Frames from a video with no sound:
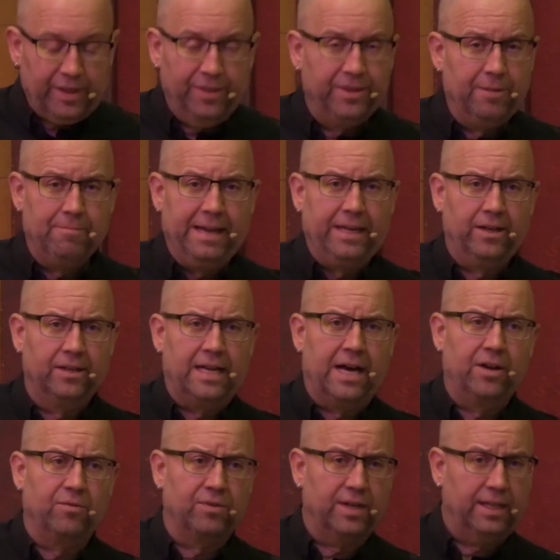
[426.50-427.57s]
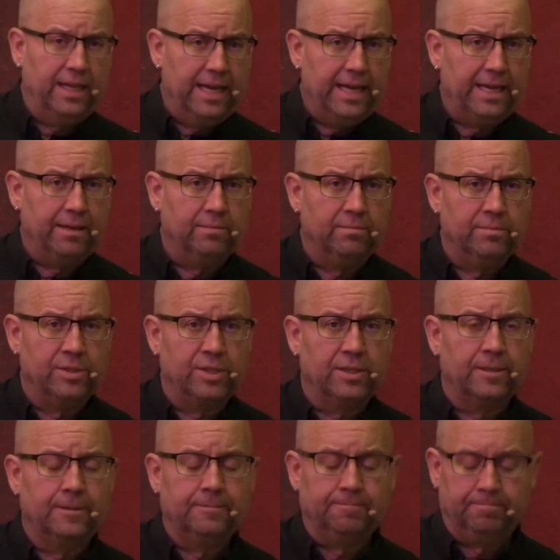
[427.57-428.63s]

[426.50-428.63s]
that made a lot of claims,